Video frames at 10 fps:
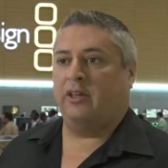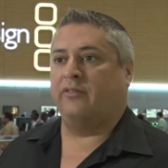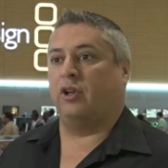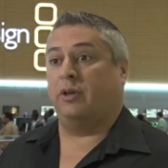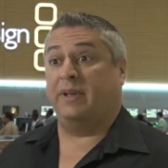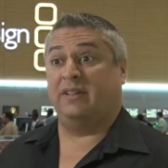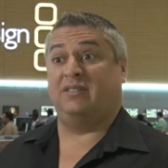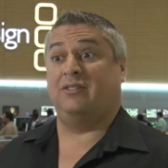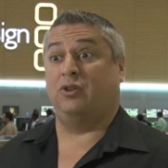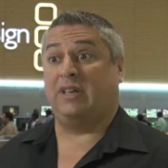you've got the
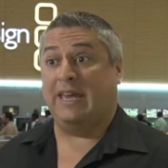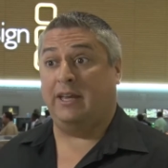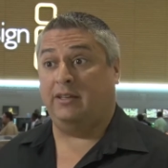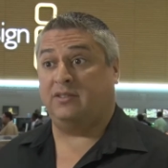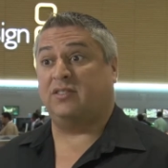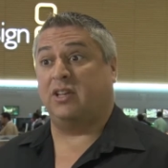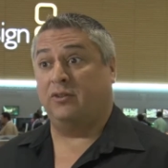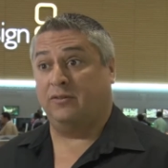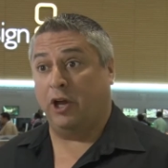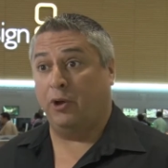ability to do keys,
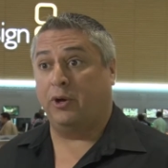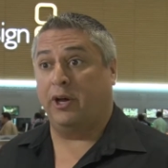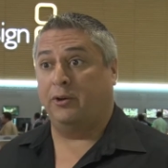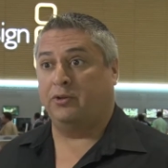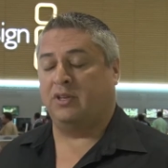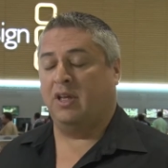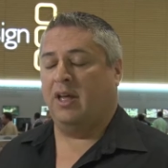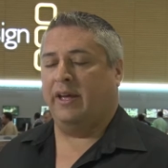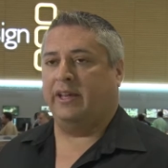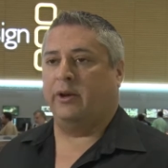so logos,
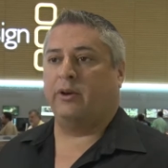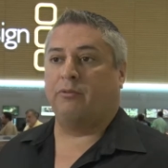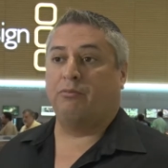you know, at a